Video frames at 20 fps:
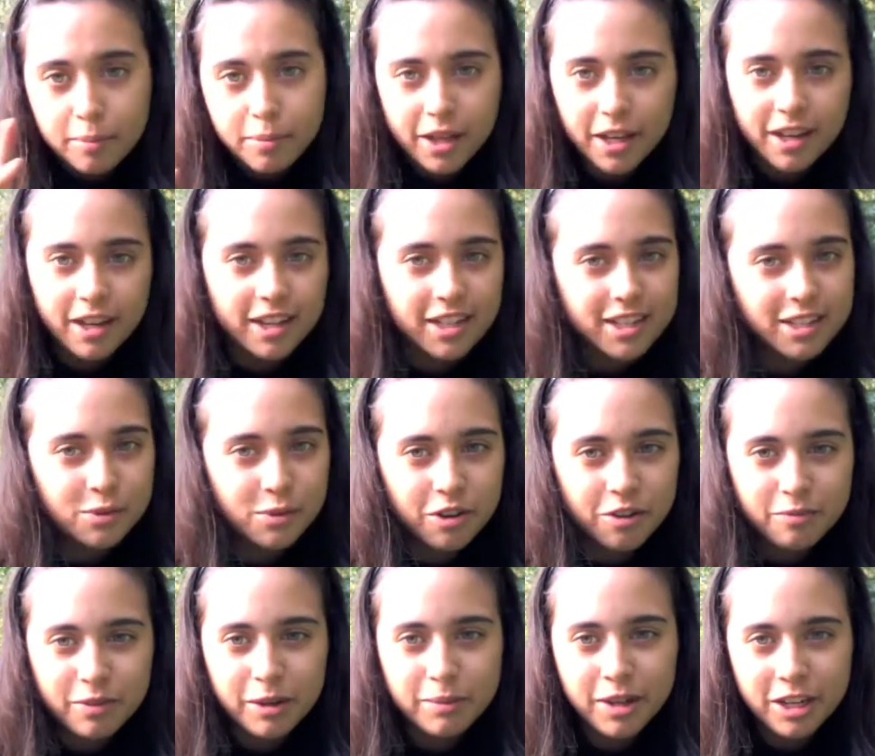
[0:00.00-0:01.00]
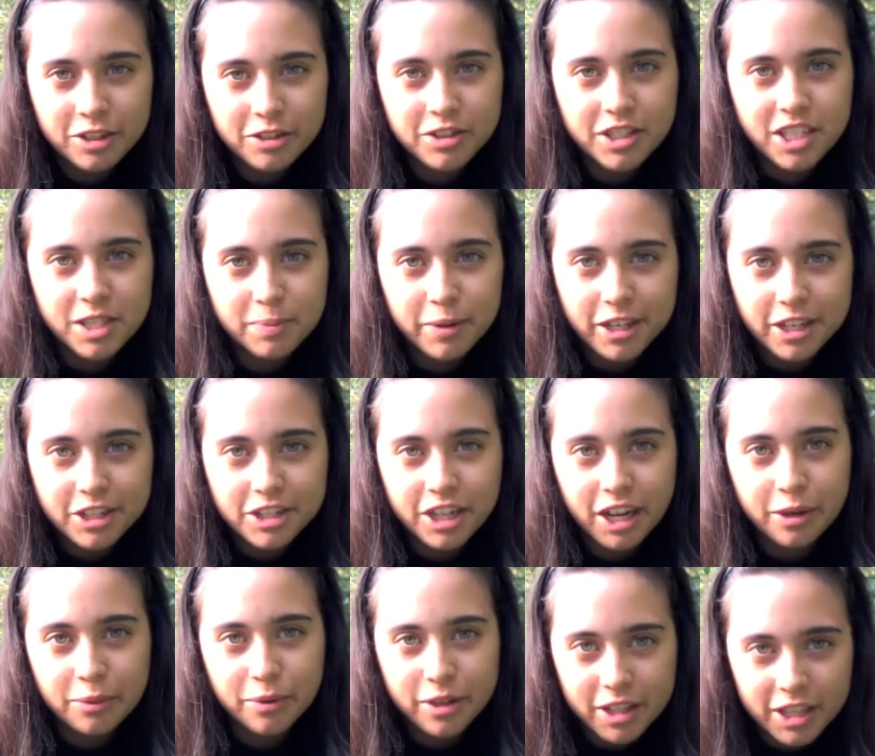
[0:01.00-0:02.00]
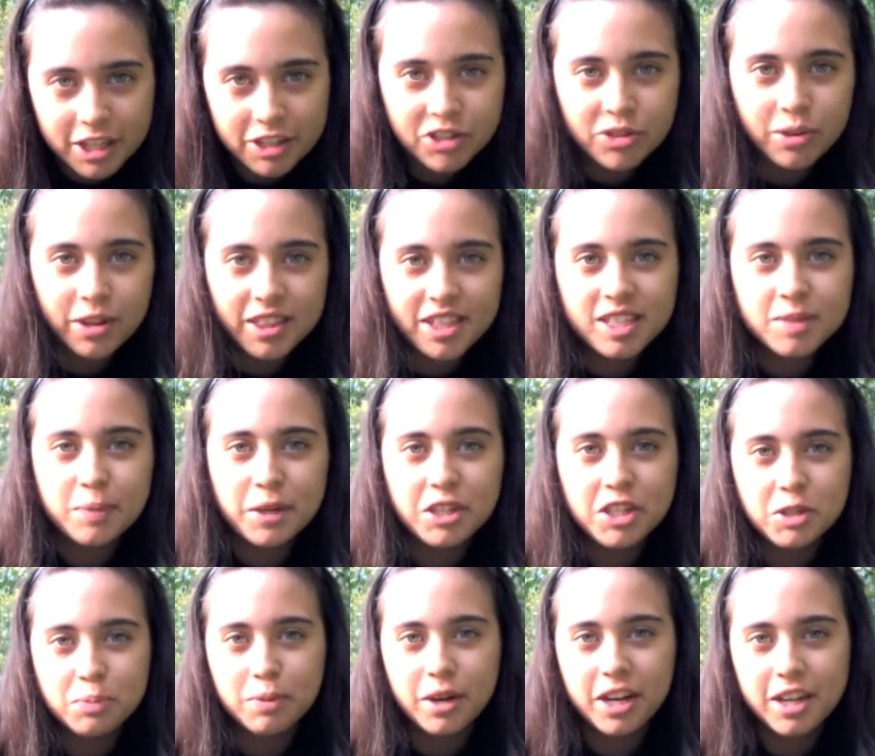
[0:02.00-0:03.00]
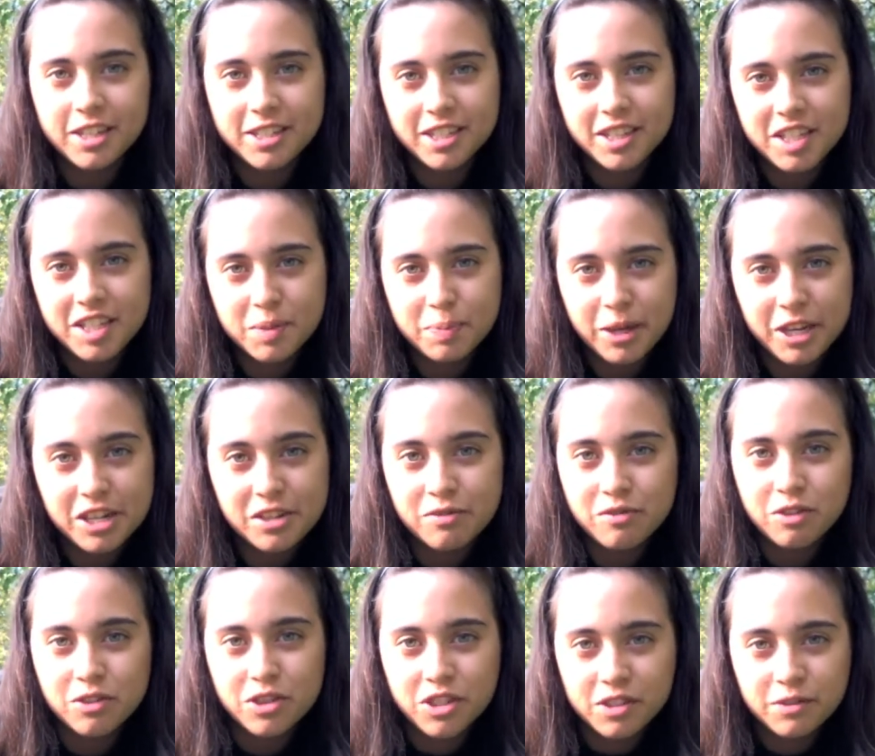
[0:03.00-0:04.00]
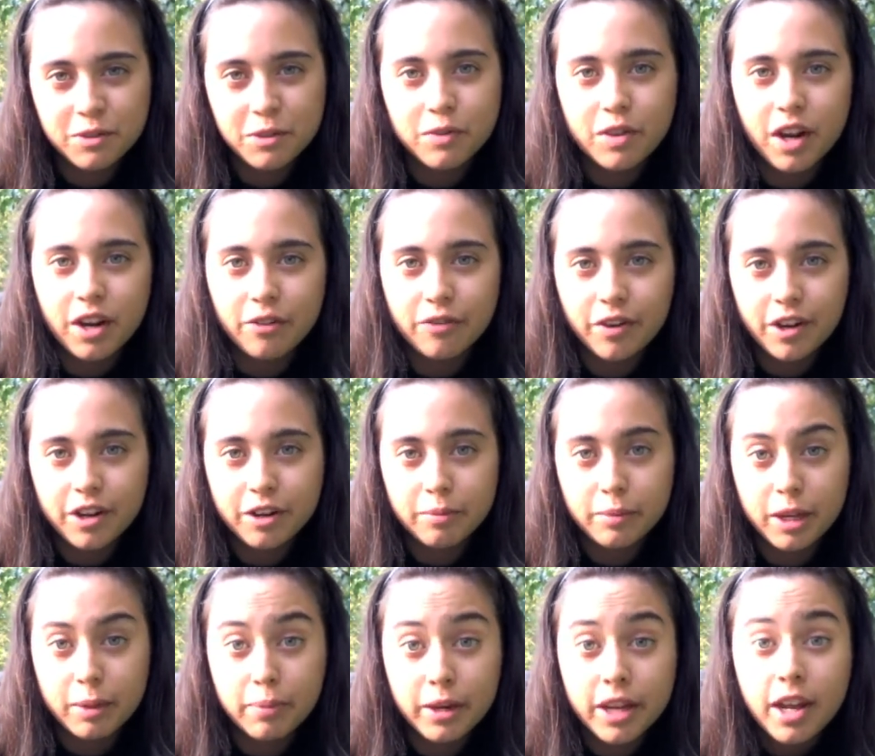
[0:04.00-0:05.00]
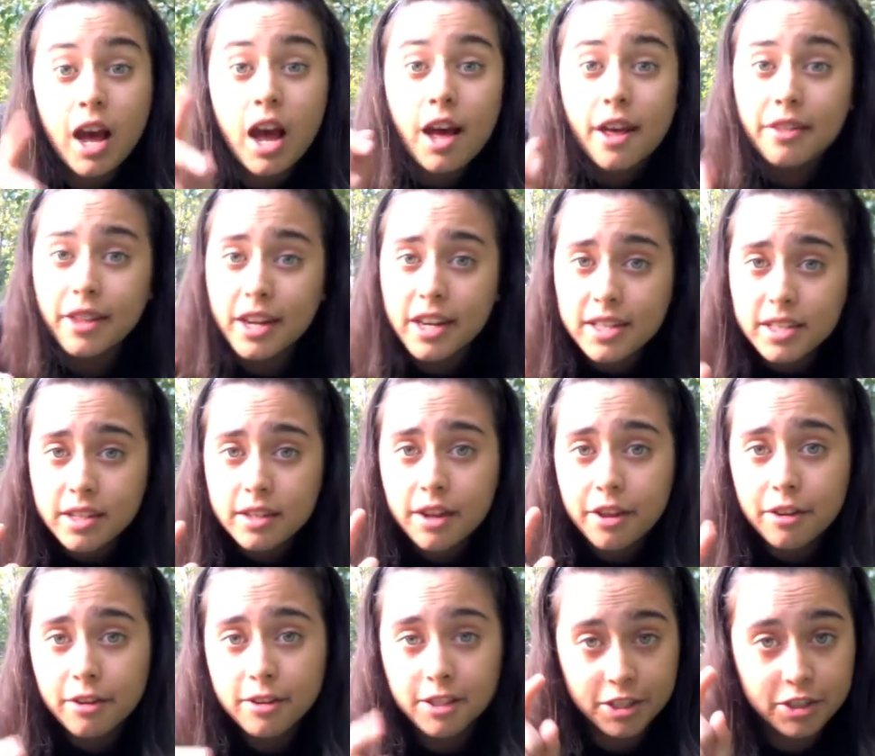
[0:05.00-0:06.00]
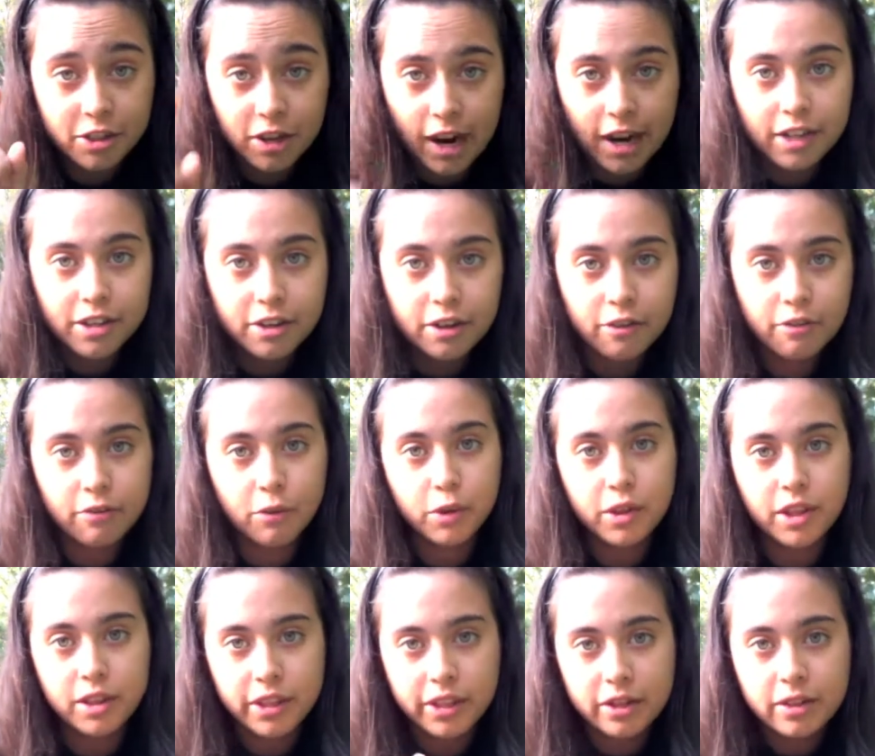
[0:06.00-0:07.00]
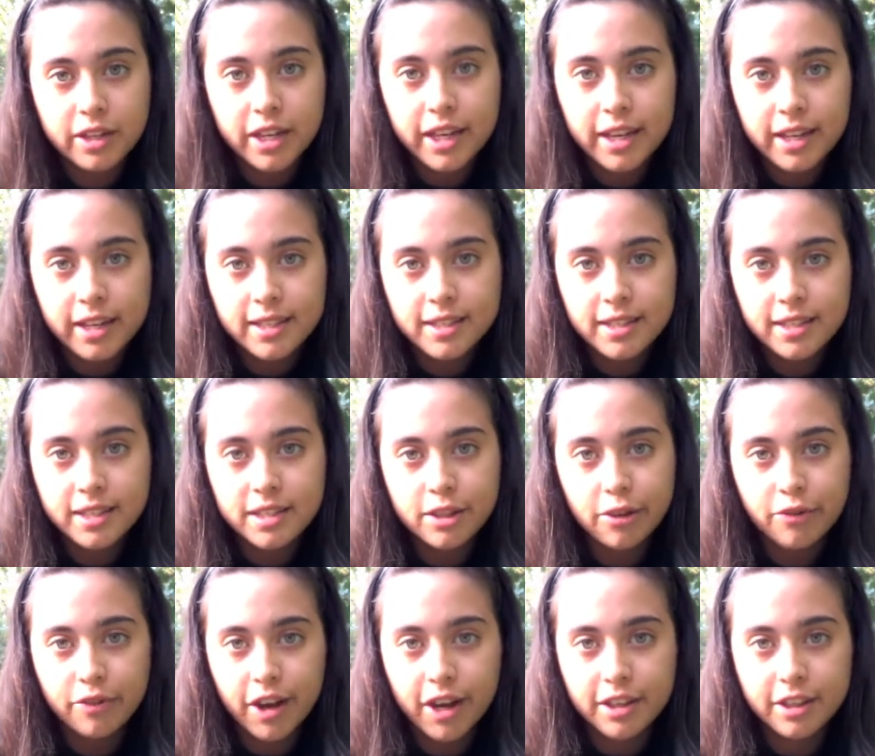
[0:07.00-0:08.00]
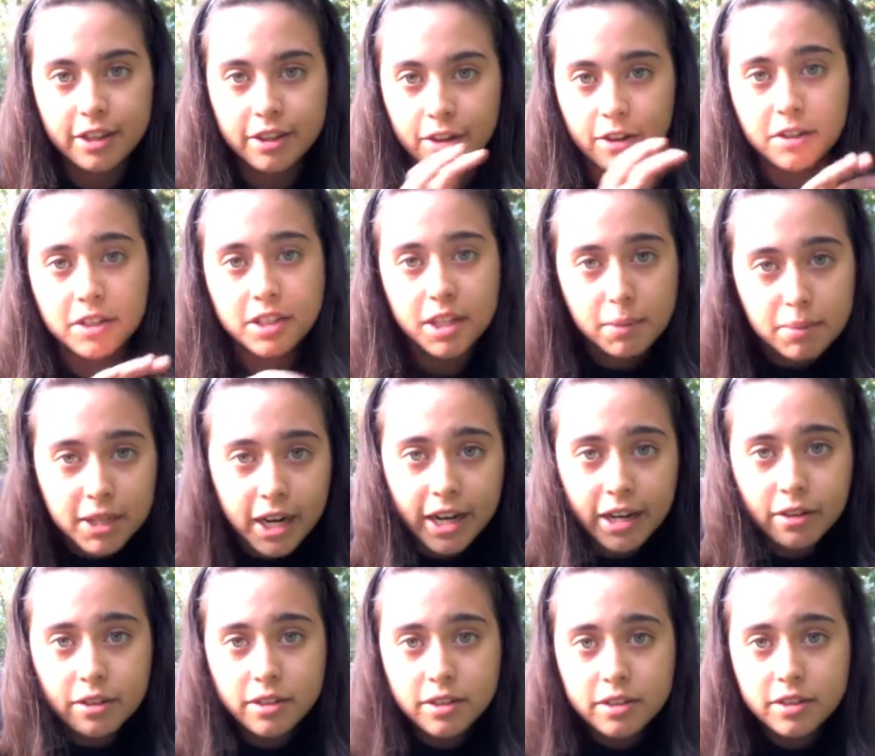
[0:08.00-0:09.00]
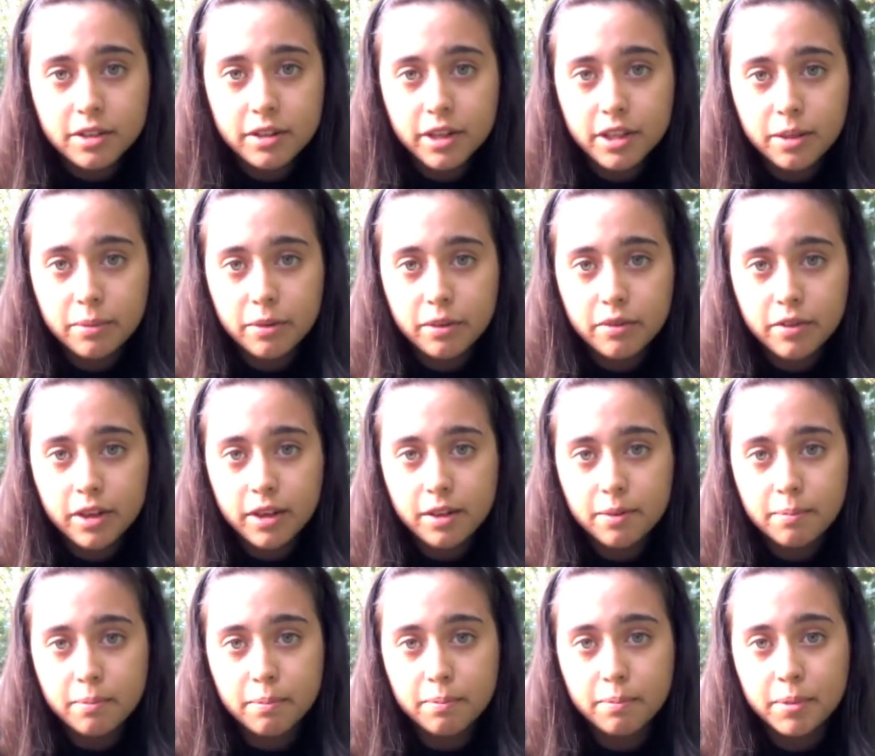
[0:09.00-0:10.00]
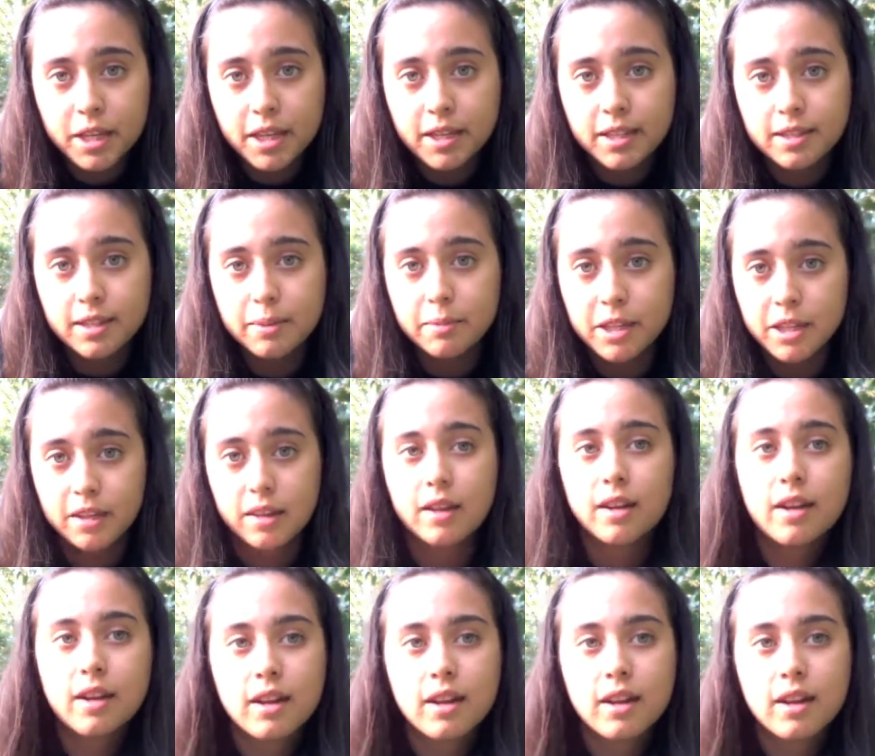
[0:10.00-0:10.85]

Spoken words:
Because one of my majors is Spanish, I really enjoyed the Spanish buzz and the Spanish version of You've Got a Friend in Me, but that is another detractor for the little kids, is the fact that there are subtitles during the movie, because, I mean,